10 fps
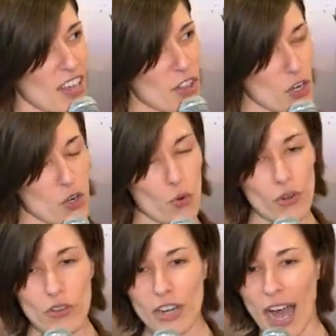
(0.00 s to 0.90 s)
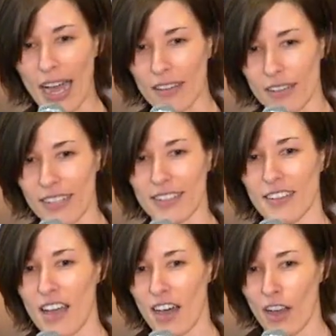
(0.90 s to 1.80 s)
the northern island
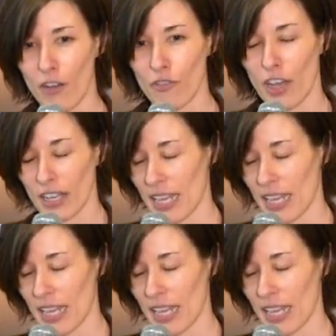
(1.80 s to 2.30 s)
of uh,